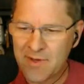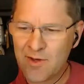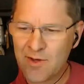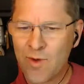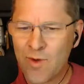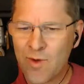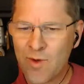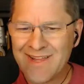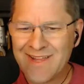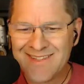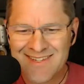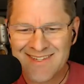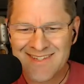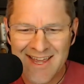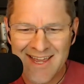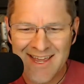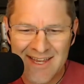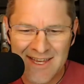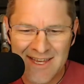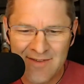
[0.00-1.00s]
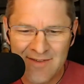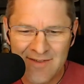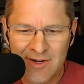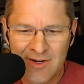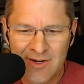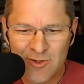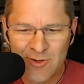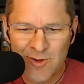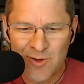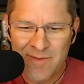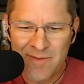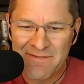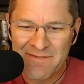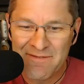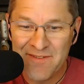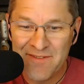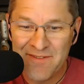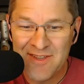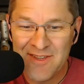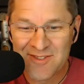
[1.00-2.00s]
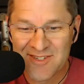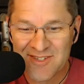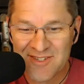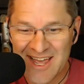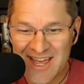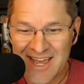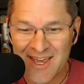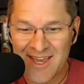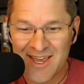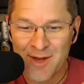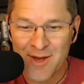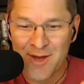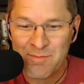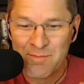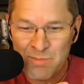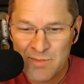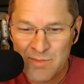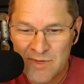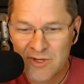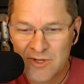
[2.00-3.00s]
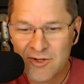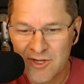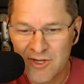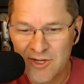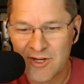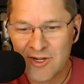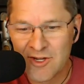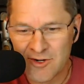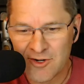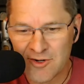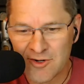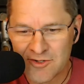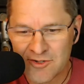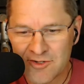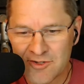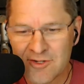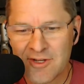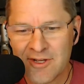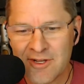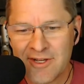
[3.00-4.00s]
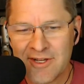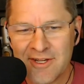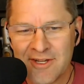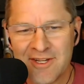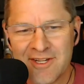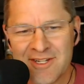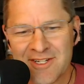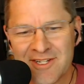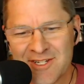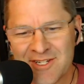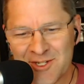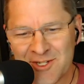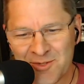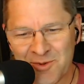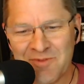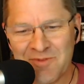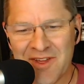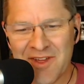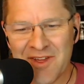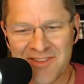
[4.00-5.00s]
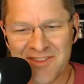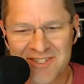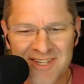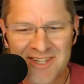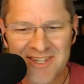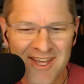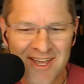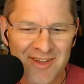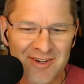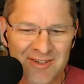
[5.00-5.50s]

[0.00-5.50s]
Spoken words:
Wednesday evening to you. Man, it feels like a million years since we've done this together.